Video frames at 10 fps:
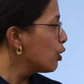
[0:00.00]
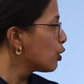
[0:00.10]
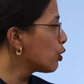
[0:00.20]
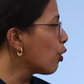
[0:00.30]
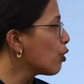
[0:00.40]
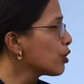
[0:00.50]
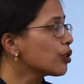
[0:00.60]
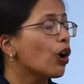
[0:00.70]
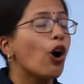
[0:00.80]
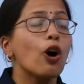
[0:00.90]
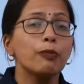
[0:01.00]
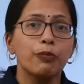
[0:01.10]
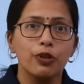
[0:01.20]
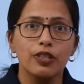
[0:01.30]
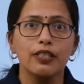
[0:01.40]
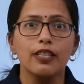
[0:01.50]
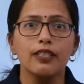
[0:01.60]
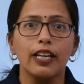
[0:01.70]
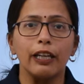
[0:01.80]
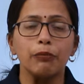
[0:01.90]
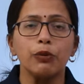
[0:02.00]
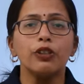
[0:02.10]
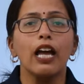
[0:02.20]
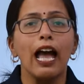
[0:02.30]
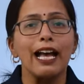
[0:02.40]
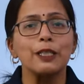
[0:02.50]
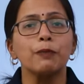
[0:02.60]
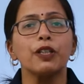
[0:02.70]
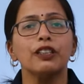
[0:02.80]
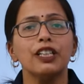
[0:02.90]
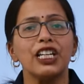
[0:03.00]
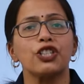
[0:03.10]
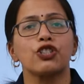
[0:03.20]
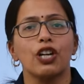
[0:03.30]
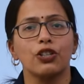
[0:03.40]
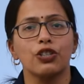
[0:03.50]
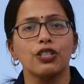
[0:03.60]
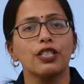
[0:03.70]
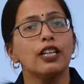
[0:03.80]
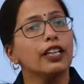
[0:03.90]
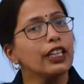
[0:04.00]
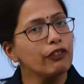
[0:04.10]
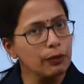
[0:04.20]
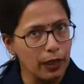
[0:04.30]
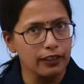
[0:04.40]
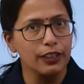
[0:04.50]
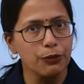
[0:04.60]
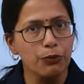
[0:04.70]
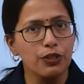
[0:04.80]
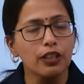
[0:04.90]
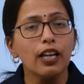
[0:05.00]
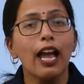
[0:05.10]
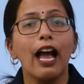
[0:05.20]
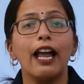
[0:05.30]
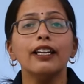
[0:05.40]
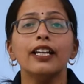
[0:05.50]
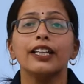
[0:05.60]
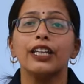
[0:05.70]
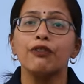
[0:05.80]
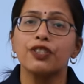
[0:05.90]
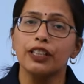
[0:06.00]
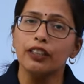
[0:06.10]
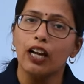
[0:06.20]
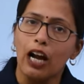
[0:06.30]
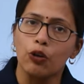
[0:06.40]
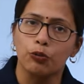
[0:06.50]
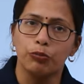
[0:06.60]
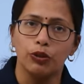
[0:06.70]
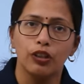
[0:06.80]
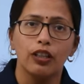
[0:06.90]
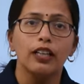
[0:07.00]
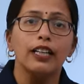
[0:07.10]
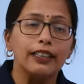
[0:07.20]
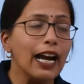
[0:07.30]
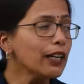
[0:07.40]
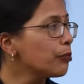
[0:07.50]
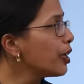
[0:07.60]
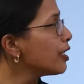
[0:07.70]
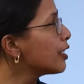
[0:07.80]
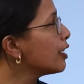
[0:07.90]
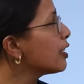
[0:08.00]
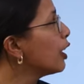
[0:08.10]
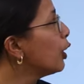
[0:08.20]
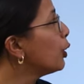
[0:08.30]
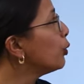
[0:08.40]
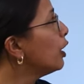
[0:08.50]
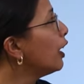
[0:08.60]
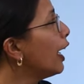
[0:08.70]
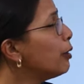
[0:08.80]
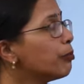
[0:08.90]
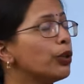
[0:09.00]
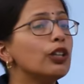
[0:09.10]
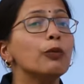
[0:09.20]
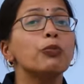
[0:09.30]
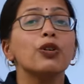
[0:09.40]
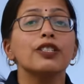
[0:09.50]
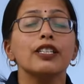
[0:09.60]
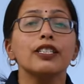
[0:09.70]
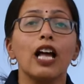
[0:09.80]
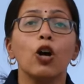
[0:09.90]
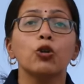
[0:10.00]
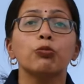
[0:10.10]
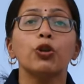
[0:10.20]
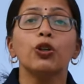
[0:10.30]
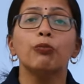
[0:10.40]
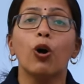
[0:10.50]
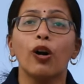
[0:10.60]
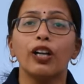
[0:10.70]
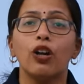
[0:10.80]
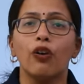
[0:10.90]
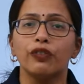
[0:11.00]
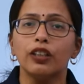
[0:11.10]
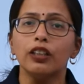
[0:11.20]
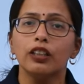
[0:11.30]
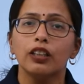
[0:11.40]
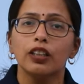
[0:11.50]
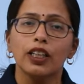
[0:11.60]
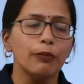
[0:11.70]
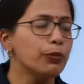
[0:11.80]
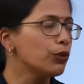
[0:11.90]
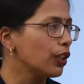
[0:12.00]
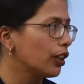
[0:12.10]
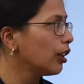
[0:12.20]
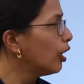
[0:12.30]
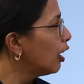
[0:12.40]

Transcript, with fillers: stores or processes the input as per the instructions given by the user and gives an output. That brings us to the input process output model of the computer.